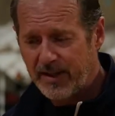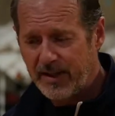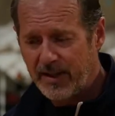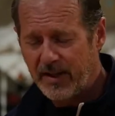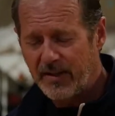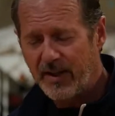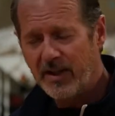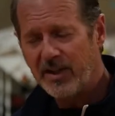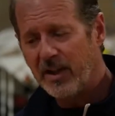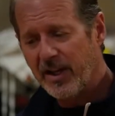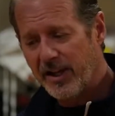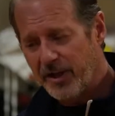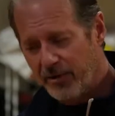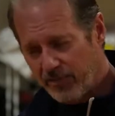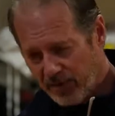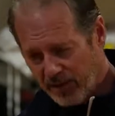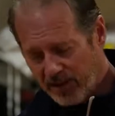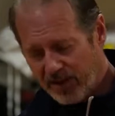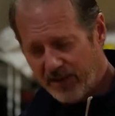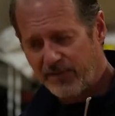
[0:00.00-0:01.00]
and then later in
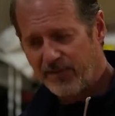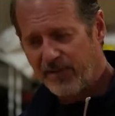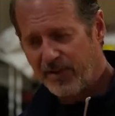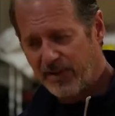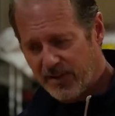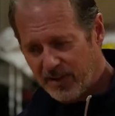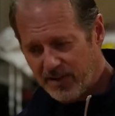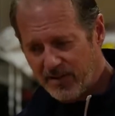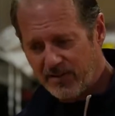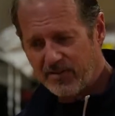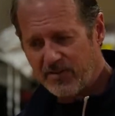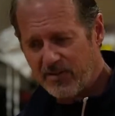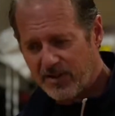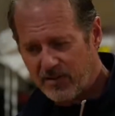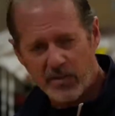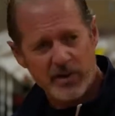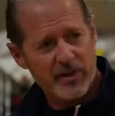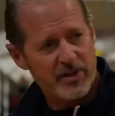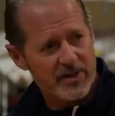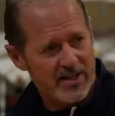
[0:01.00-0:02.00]
life I did some
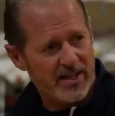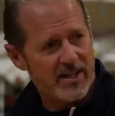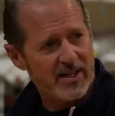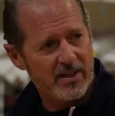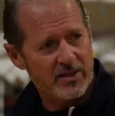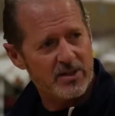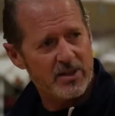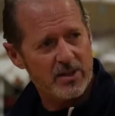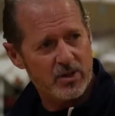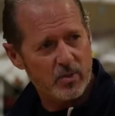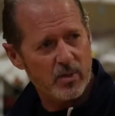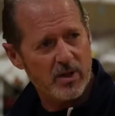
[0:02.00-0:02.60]
other styles as well